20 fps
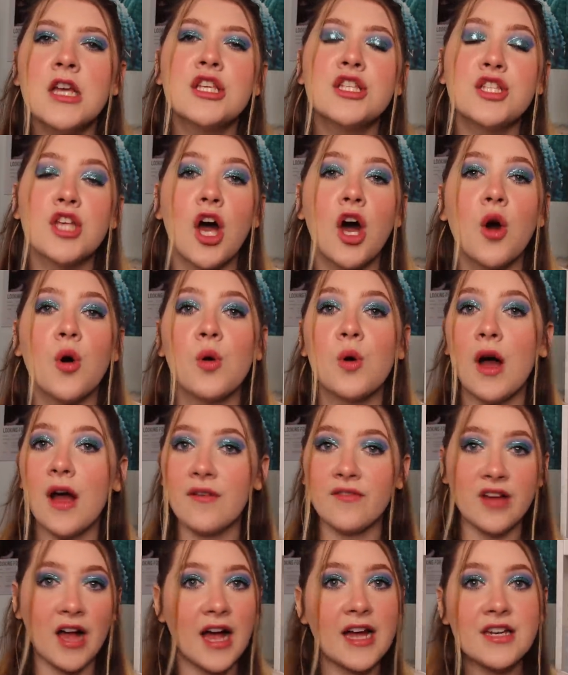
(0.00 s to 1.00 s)
So
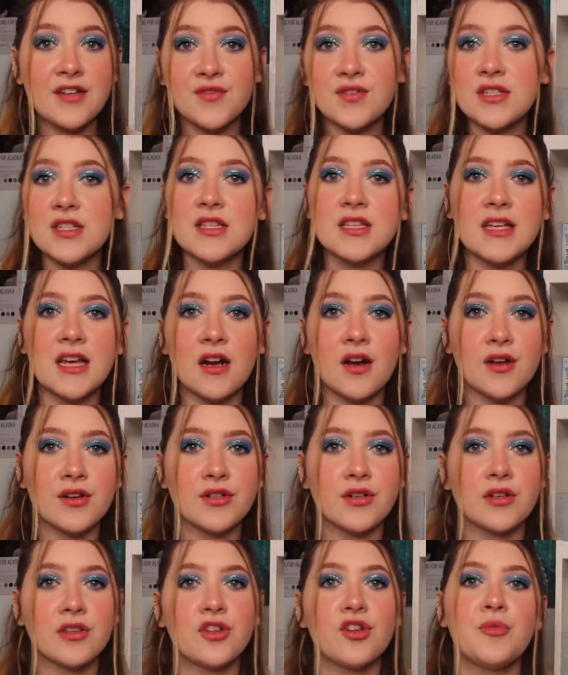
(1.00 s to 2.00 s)
I've kind of seen the
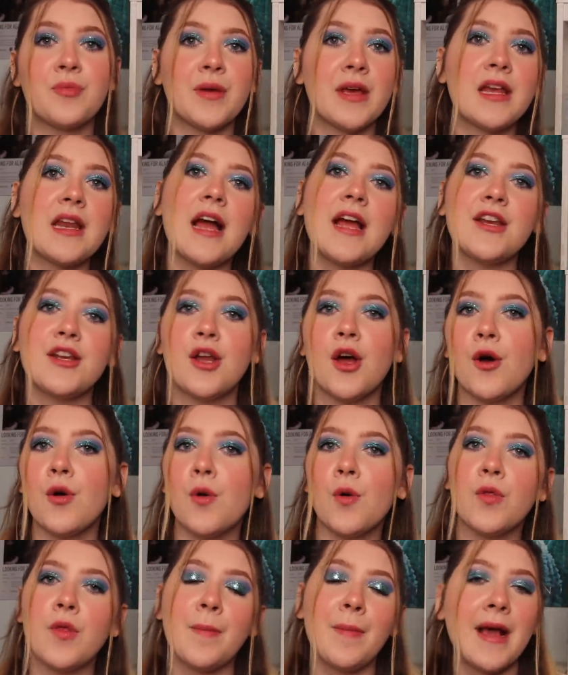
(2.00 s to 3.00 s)
character a little bit. I
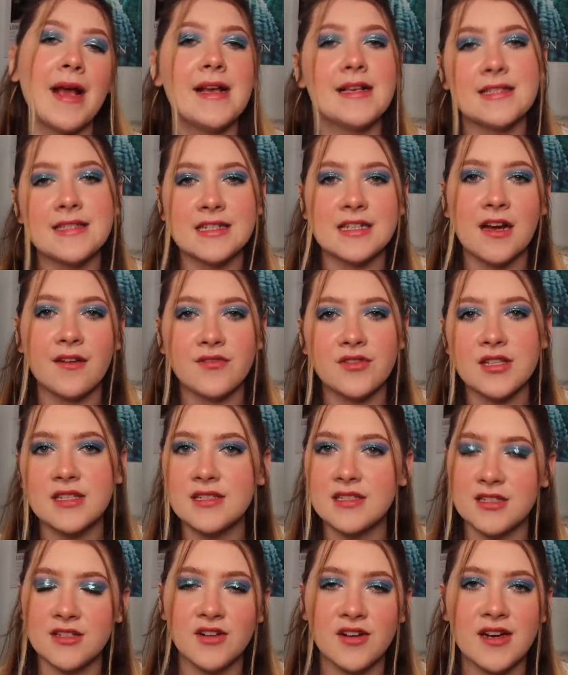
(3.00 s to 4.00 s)
know the pacing of
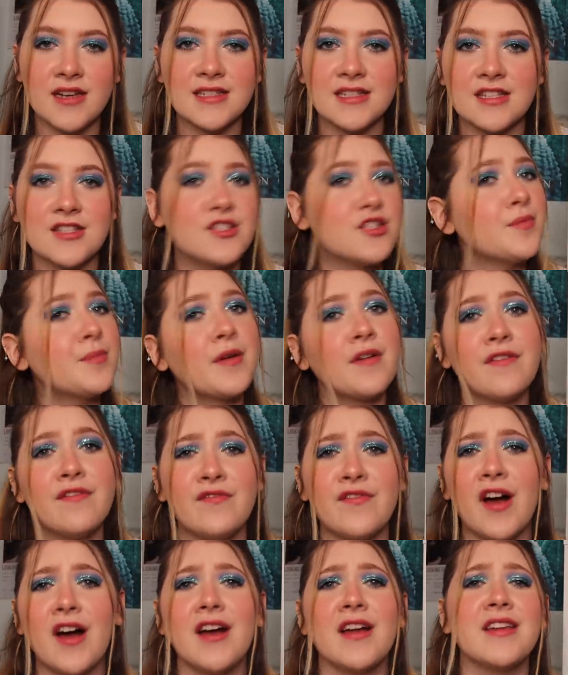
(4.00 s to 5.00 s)
this series. It's super
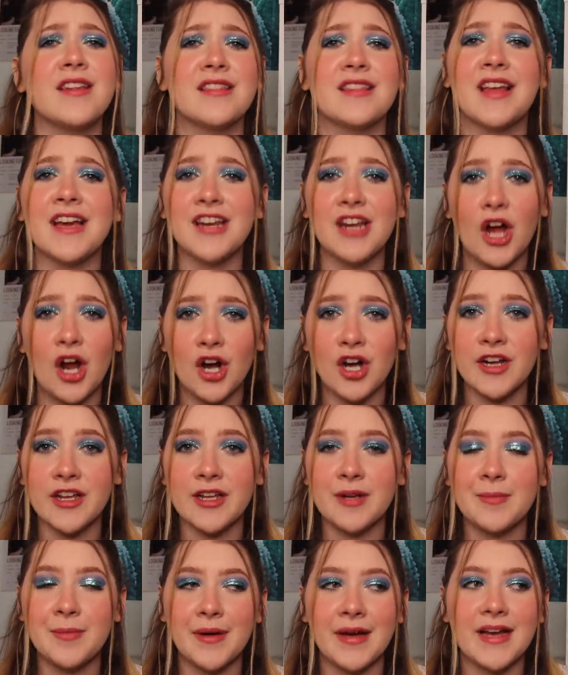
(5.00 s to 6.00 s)
fun and
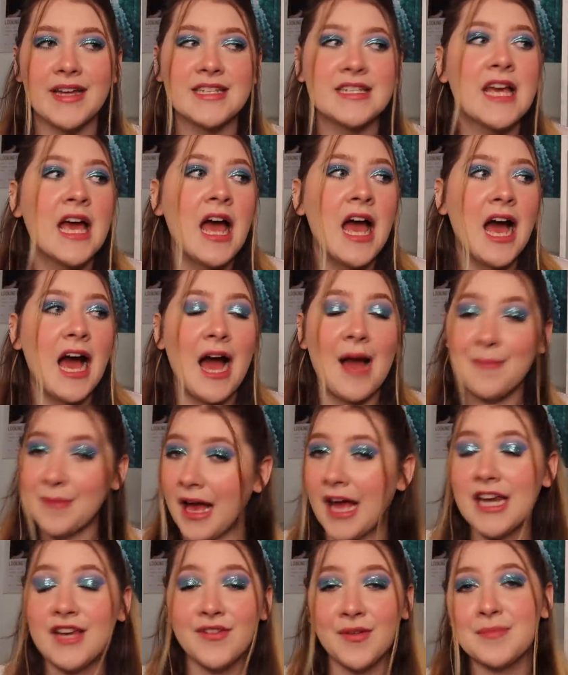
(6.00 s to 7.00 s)
lighthearted, but I'm
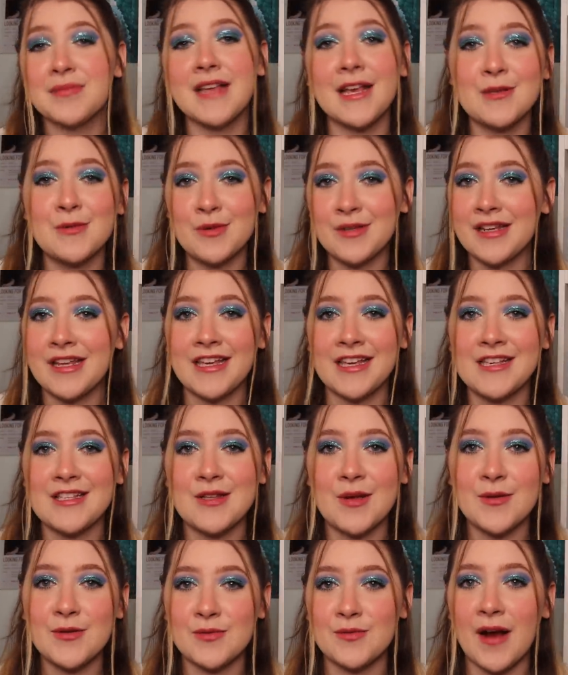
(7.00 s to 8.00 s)
kind of obsessed with Nikki
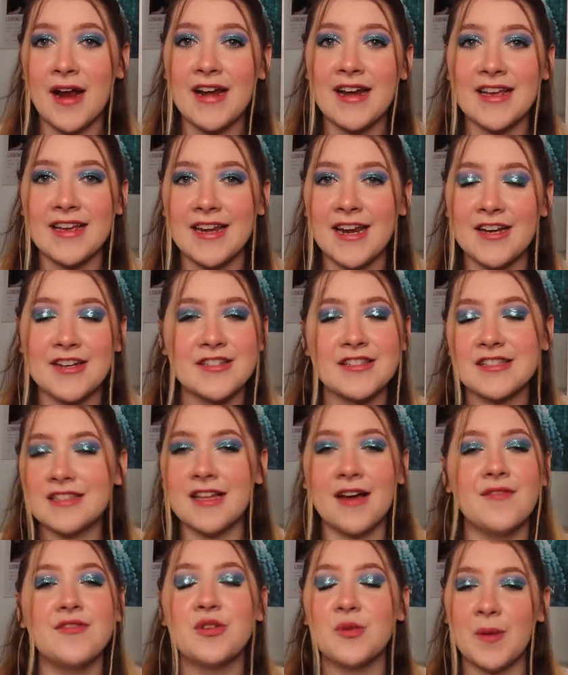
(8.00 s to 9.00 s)
Sloan's writing and I just
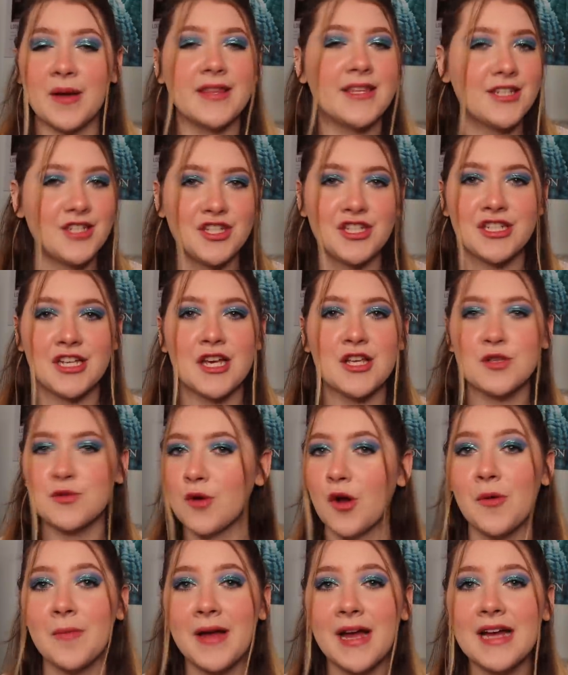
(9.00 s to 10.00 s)
love the way that she does
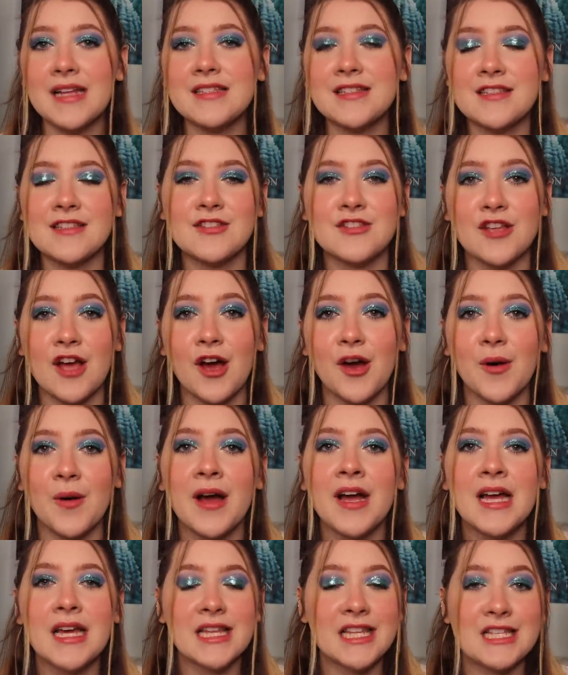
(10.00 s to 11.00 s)
romance.
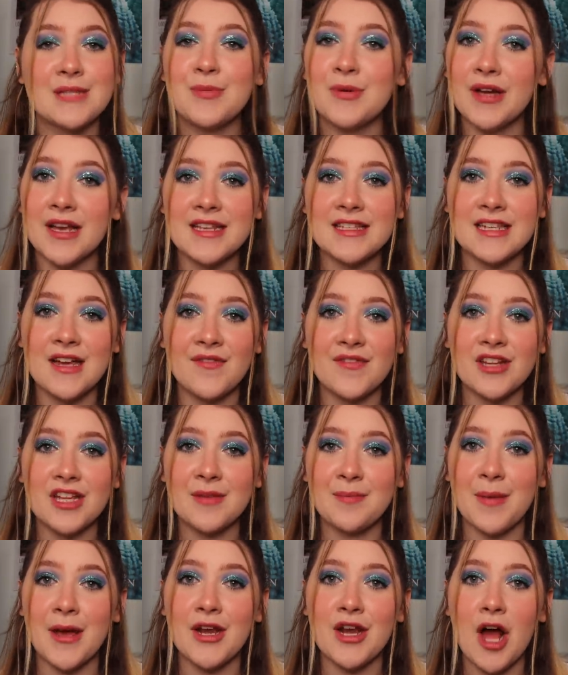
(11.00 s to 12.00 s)
So this book has
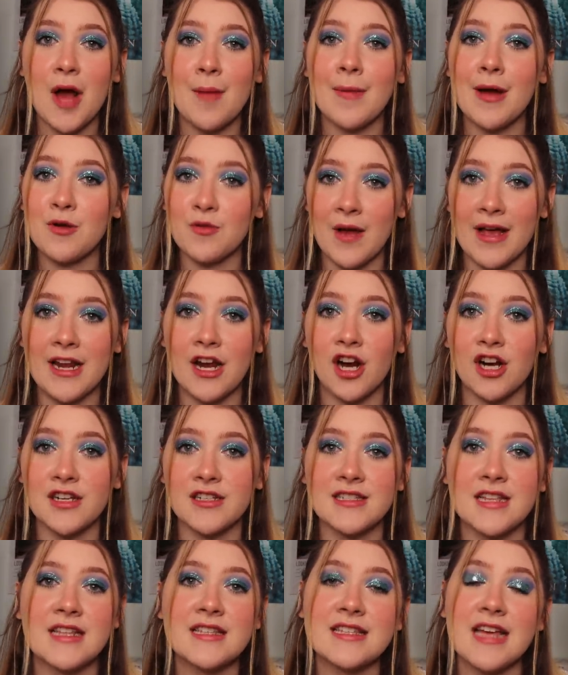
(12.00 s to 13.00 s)
definitely been on my radar
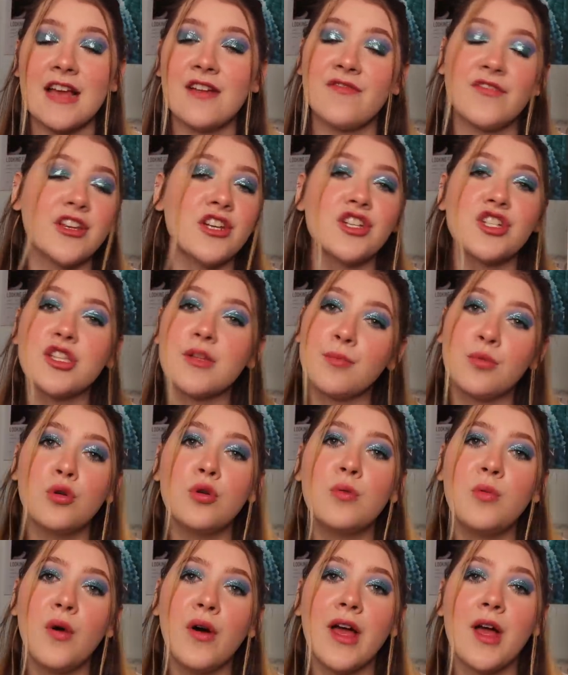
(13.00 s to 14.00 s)
since I finished The
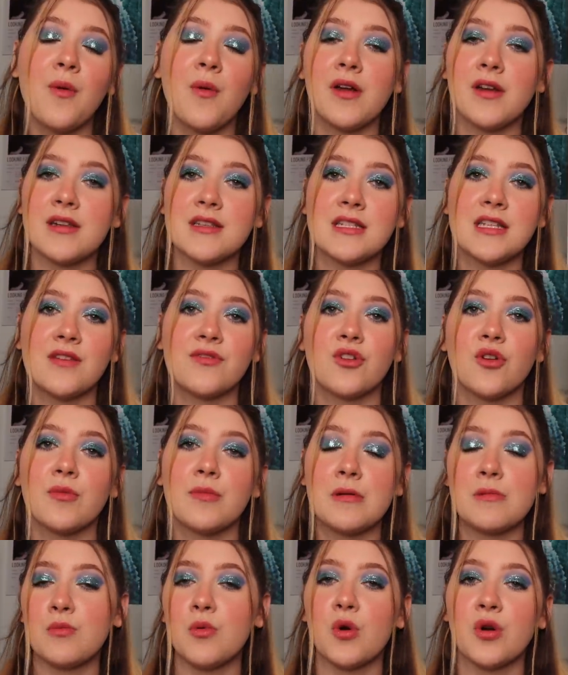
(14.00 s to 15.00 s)
Pool Boy. I wanted to see if there
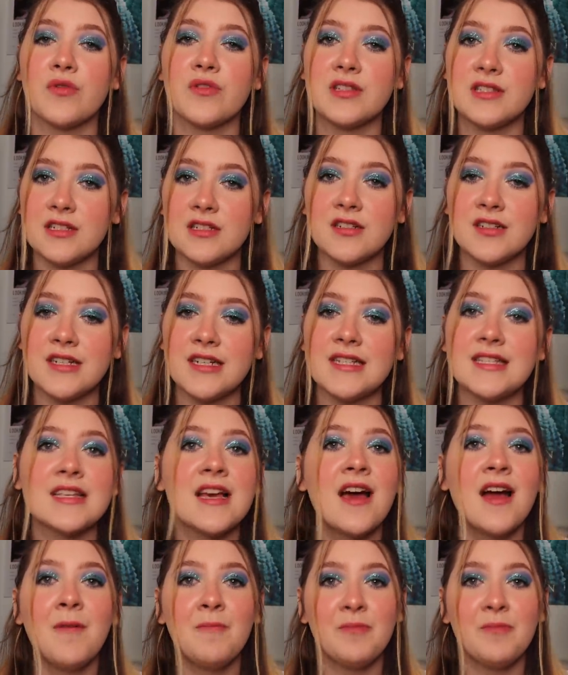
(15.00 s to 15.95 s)
would be more in the series.